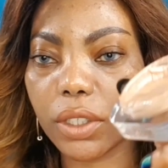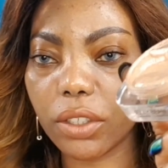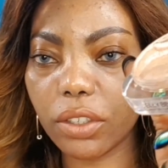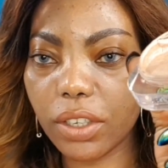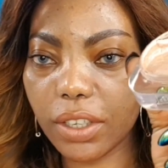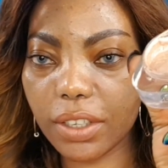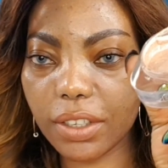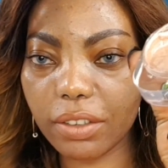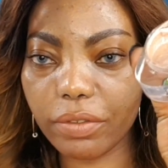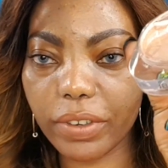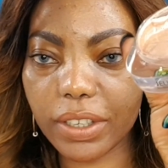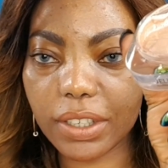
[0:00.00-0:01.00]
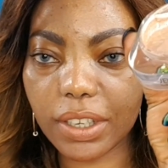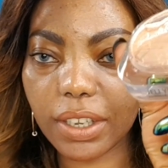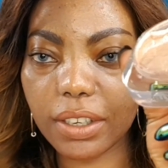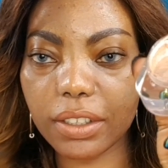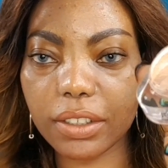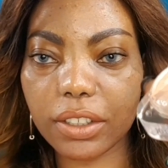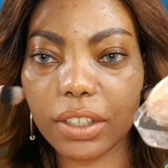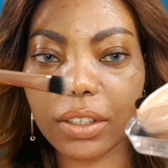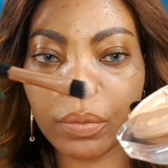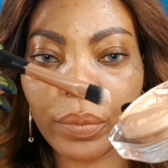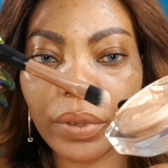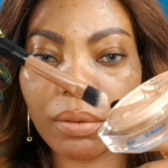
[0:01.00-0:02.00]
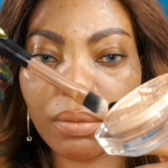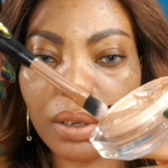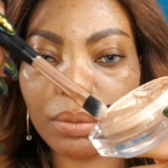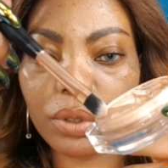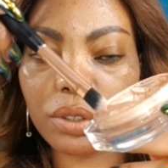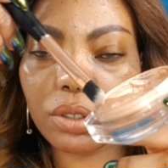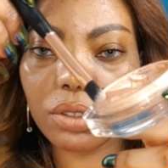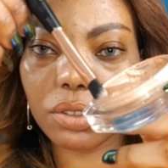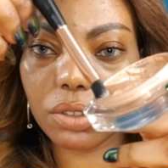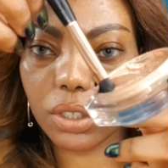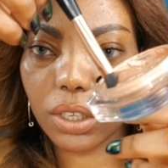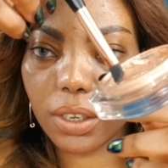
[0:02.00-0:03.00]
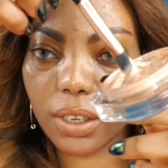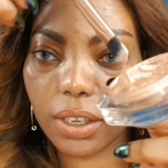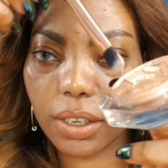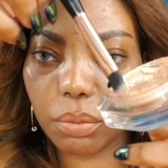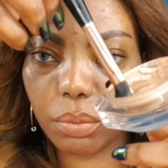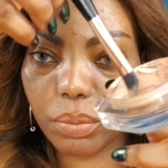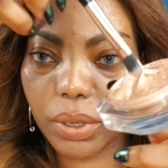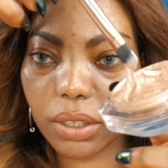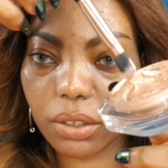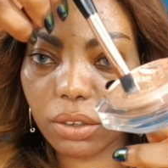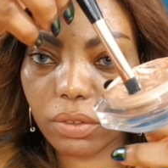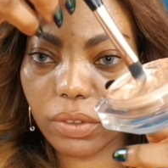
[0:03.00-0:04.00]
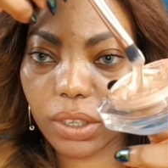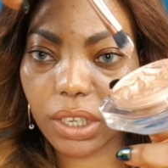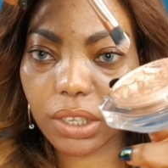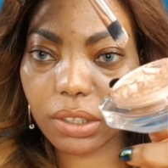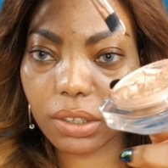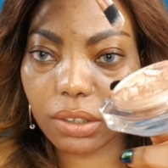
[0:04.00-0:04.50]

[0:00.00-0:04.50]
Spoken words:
So this is the Vaseline Jelly Beam. I'm just going to take a bit of that.